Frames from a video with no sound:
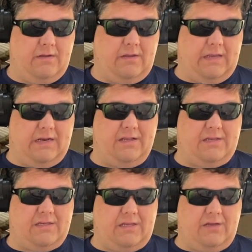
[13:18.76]
It is
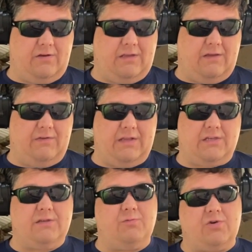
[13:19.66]
still giving us
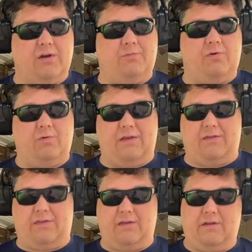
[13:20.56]
some trouble with
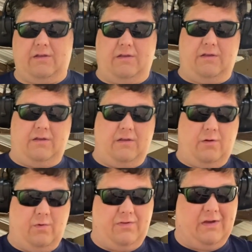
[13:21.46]

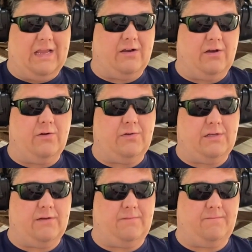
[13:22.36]
light
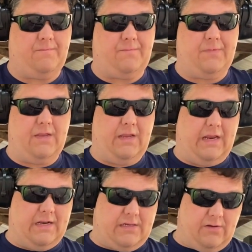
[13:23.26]
loads.
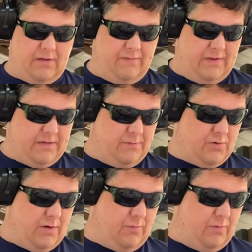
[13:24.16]
It is still giving us some
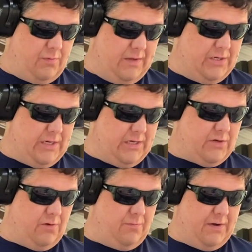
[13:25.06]
trouble with
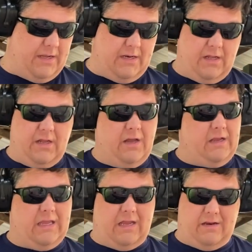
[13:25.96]
Winchester, but
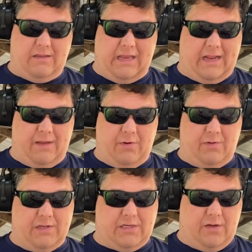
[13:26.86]
again, that ammo
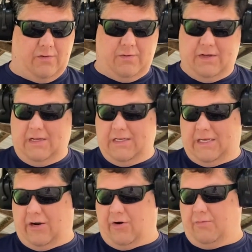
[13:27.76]
is so
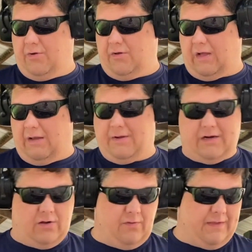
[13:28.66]
terrible, I'm not going
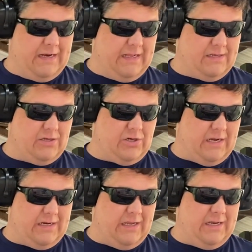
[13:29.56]
to hold that against the
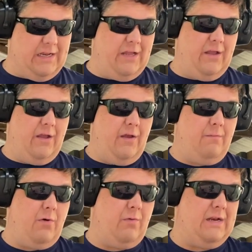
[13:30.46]
shotgun.
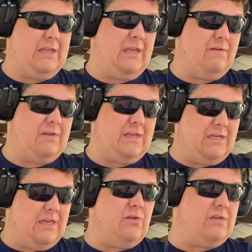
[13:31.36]
But when it
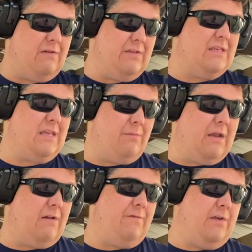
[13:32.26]
continues giving the same
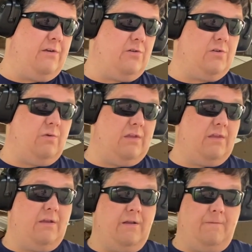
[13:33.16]
kind of failures
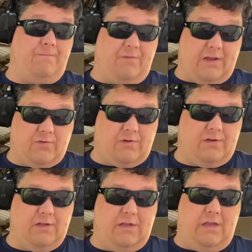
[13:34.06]
with
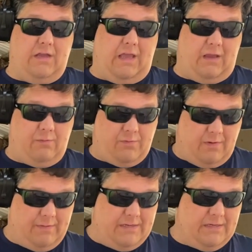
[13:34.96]
Federal and with
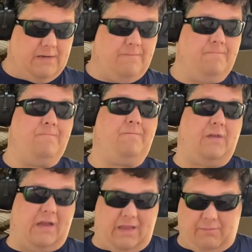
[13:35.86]
Remington,
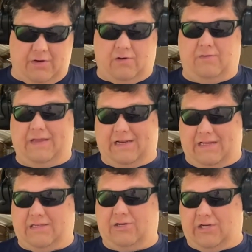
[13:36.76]
I am going to hold that
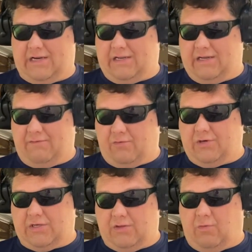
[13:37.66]
against the shotgun. If it were
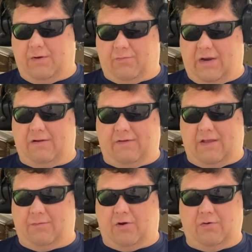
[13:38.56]
just the one brand of
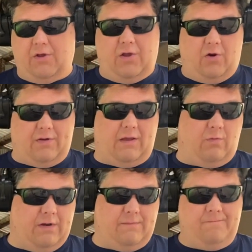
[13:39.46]
ammo or that
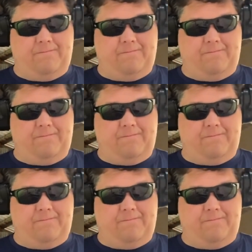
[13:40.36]
one